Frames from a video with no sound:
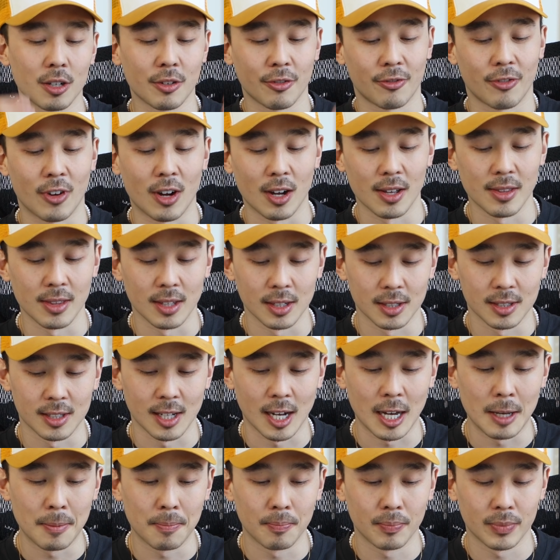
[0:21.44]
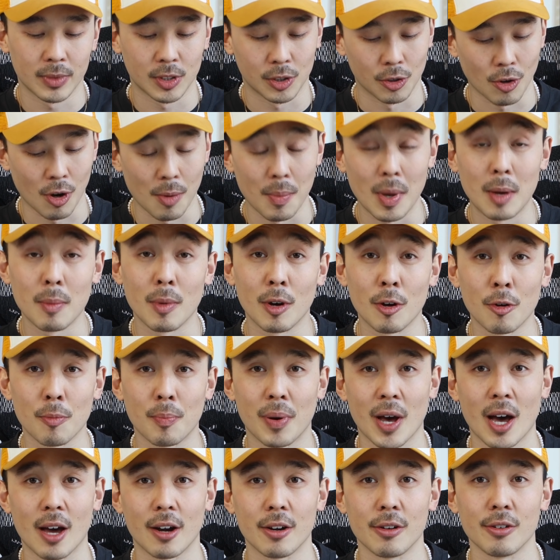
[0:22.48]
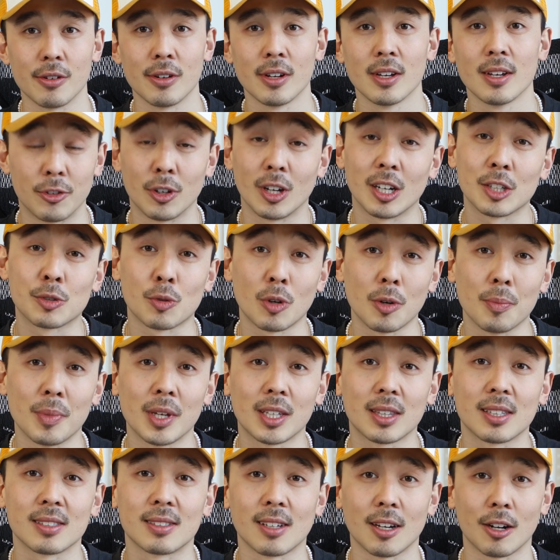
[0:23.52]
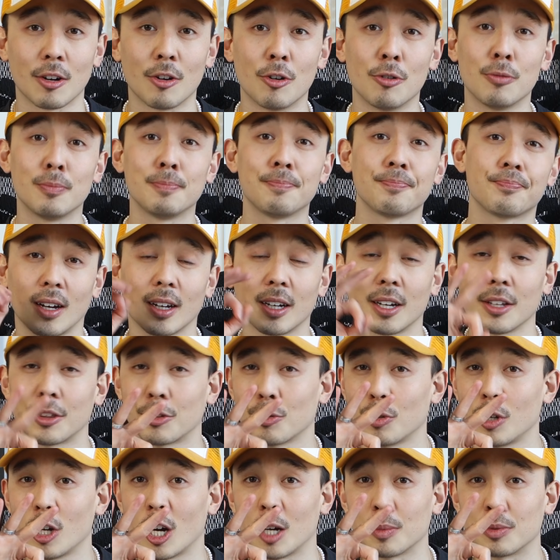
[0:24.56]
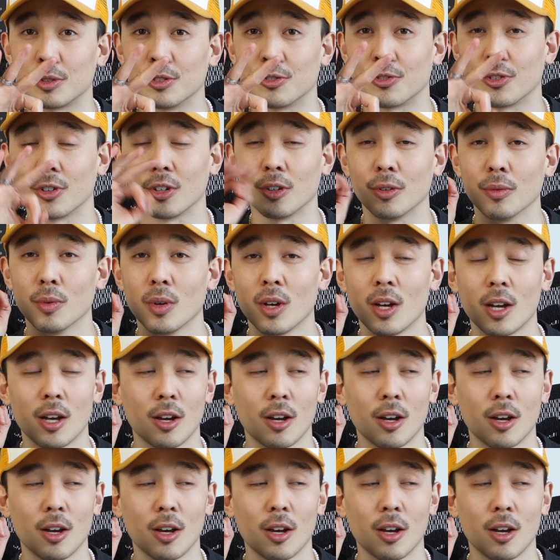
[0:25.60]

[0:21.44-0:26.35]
hard to find this type, so I made my own pattern. If you guys want to make this at home, I got 3 options for you.